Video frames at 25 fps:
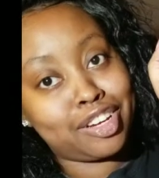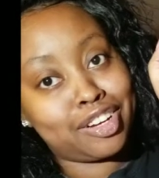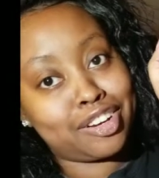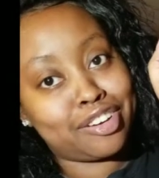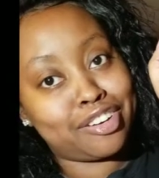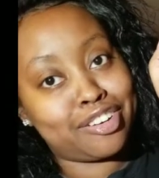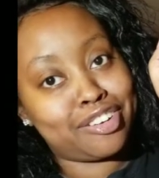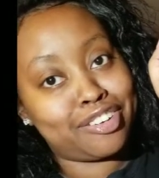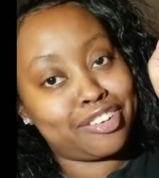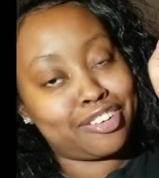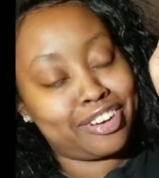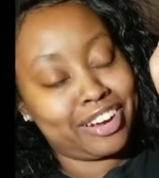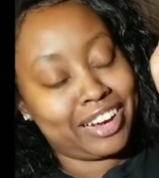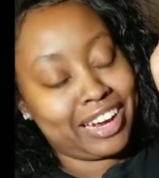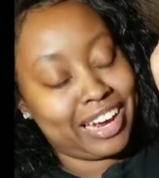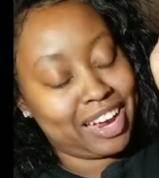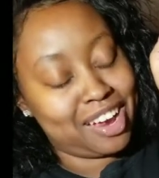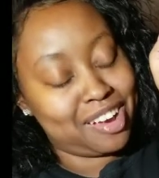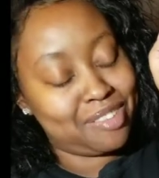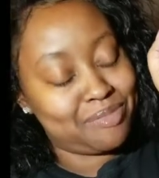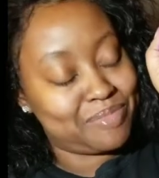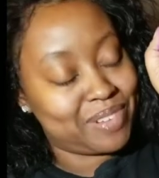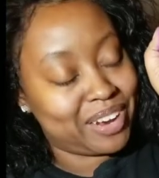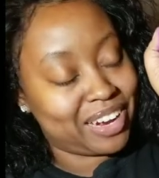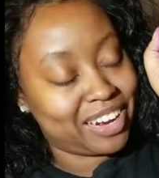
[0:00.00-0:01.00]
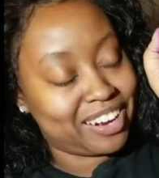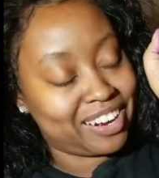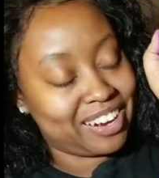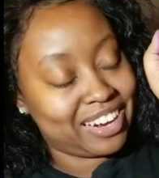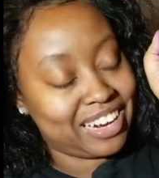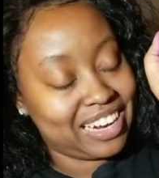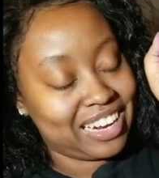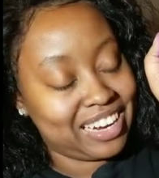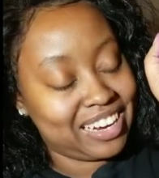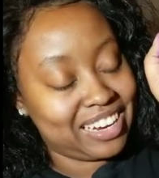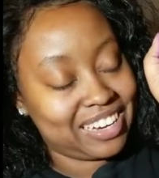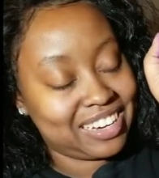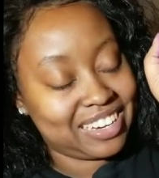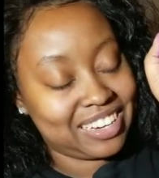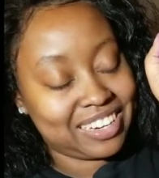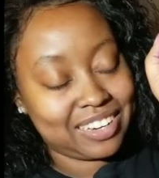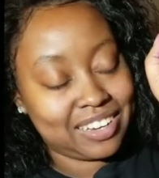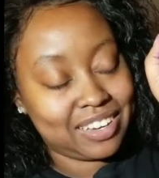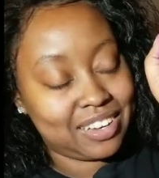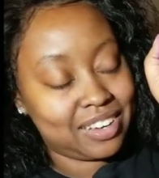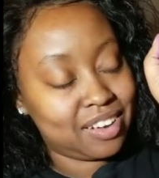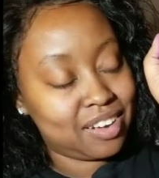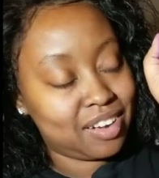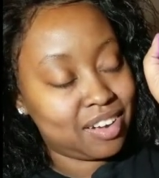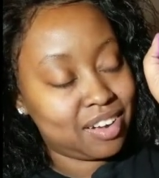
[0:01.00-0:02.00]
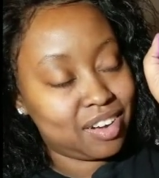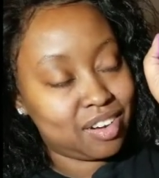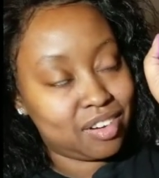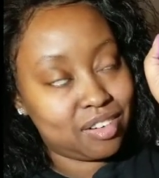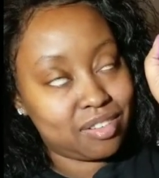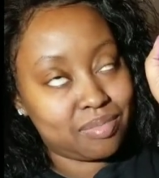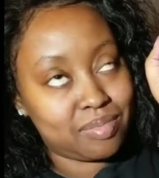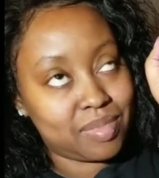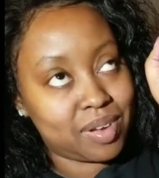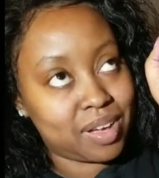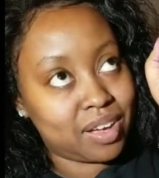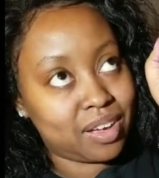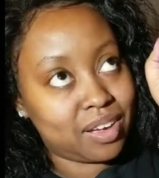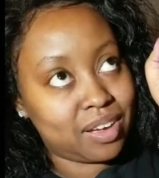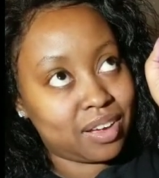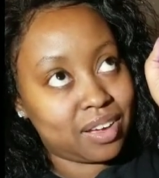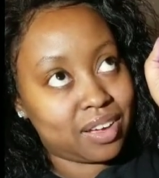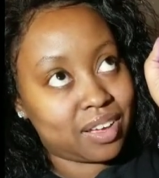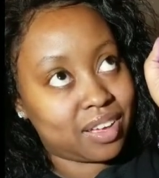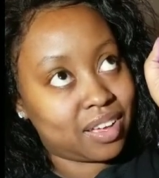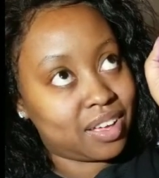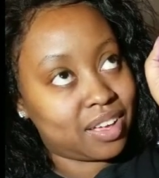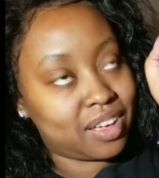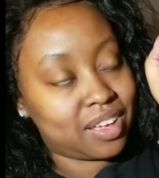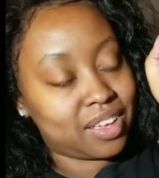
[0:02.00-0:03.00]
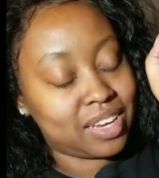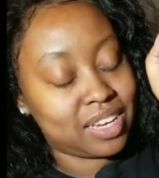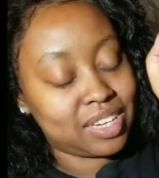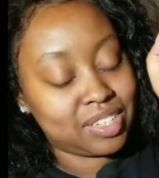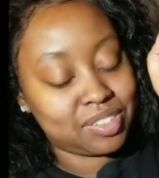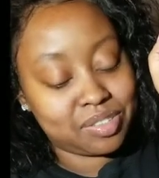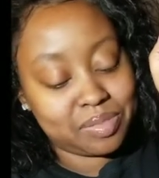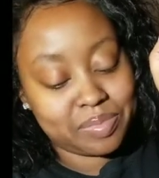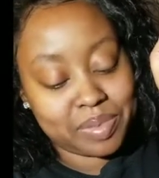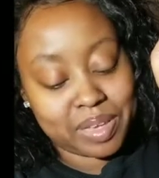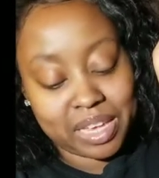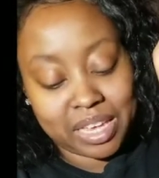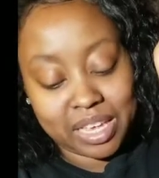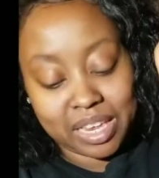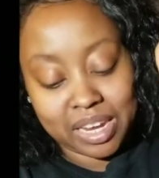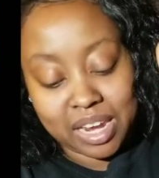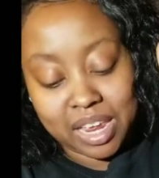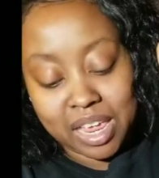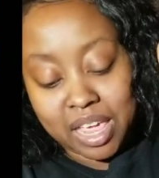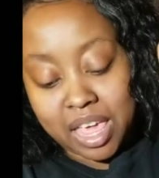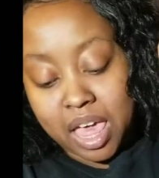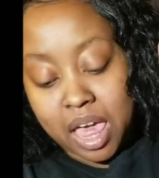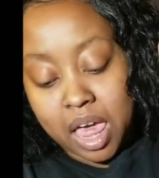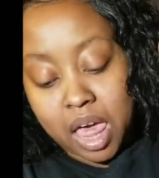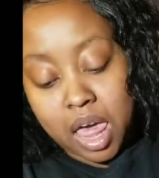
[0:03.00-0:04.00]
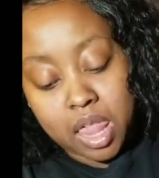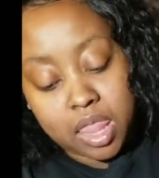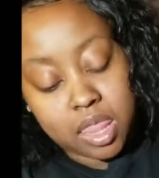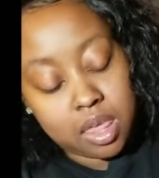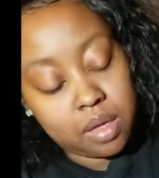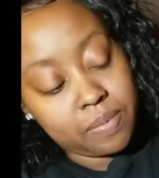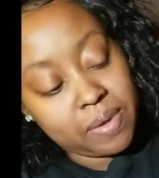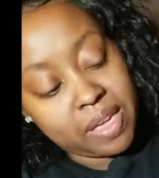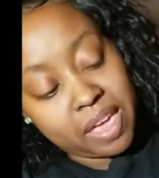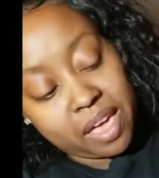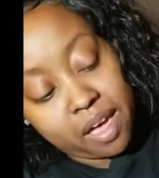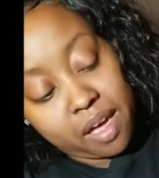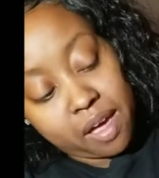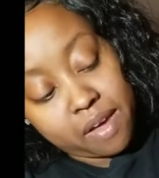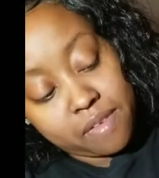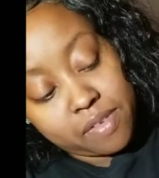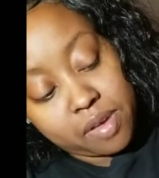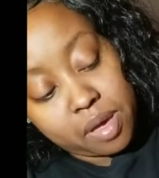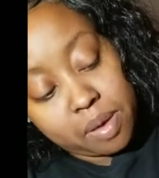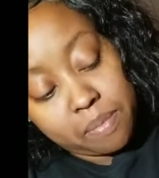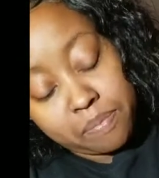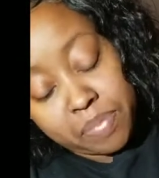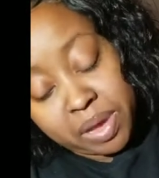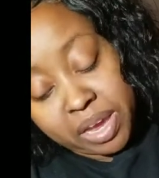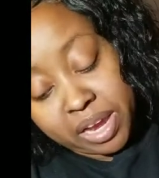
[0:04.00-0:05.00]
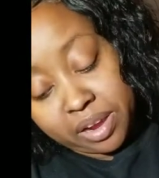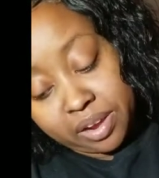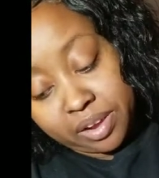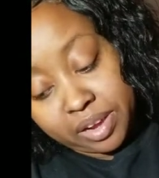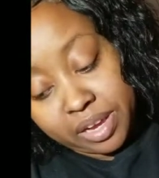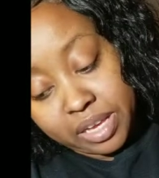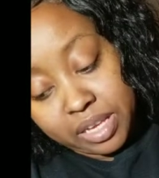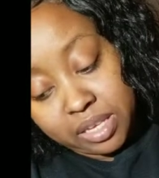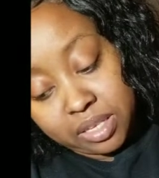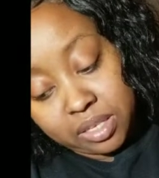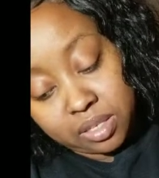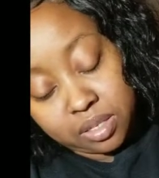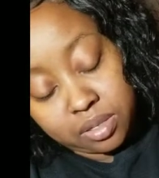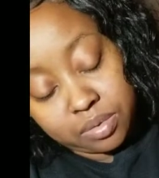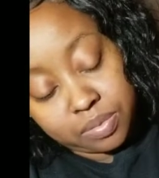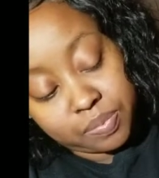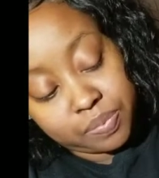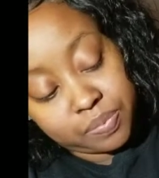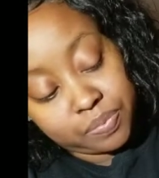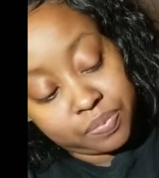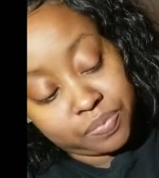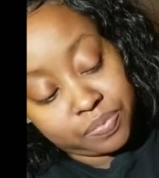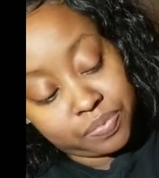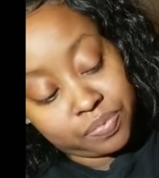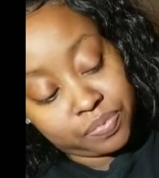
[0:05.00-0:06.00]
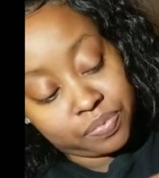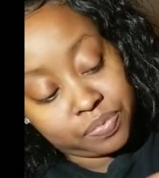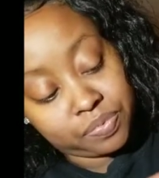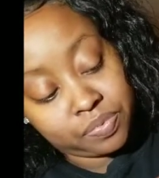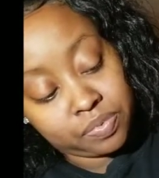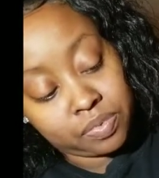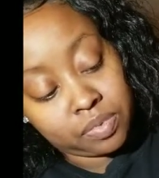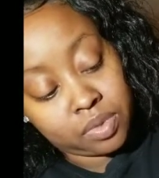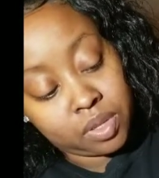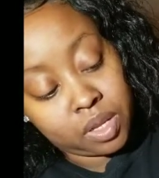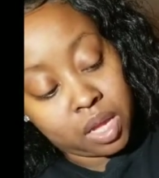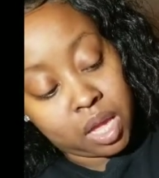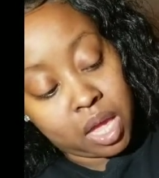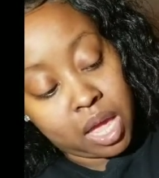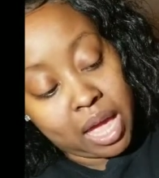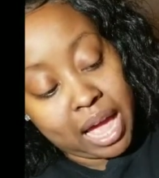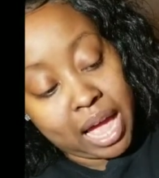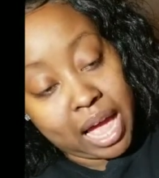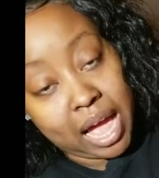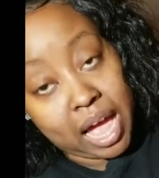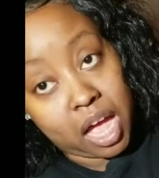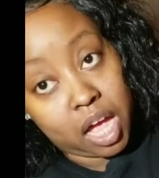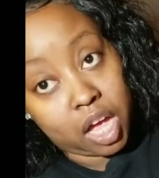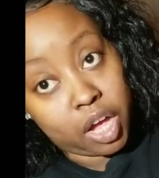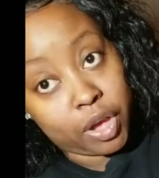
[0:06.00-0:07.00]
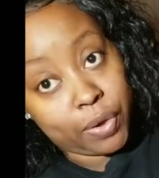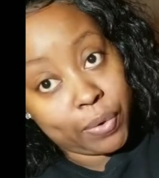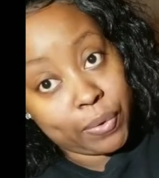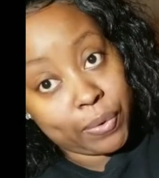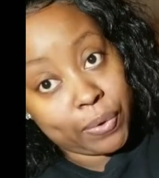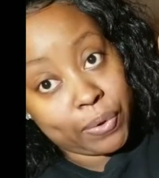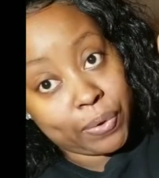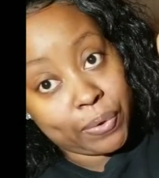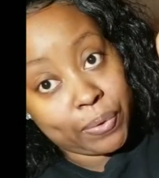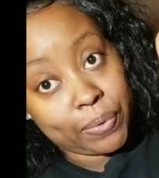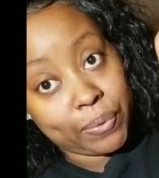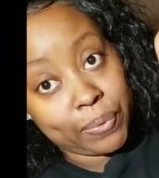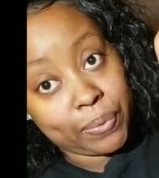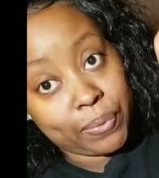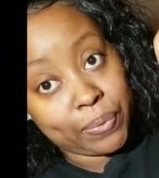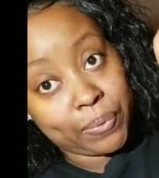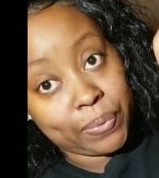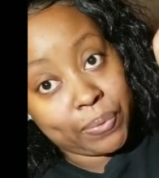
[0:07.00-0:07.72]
cranberry. Oh my god, they don't begin. Then we have berries, hot cocoa,